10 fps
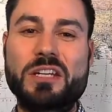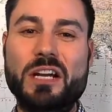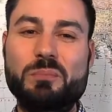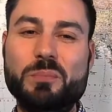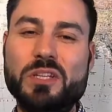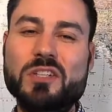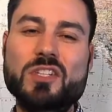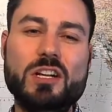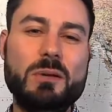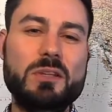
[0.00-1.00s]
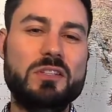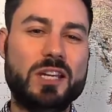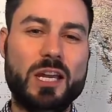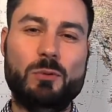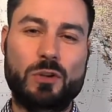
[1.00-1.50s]
But let's talk about the
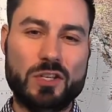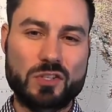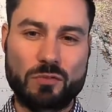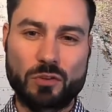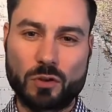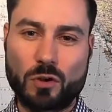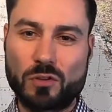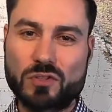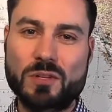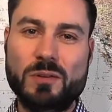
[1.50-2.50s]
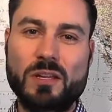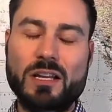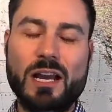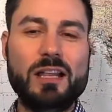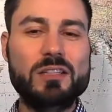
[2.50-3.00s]
time horizon of your goals.
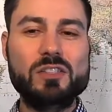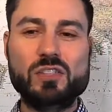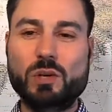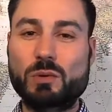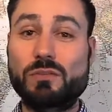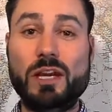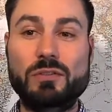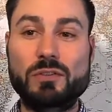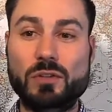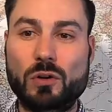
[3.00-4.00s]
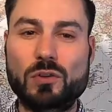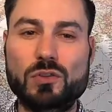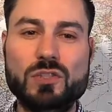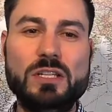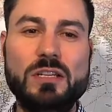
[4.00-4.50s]
I like to start with 5-year
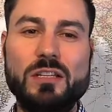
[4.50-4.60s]
goals.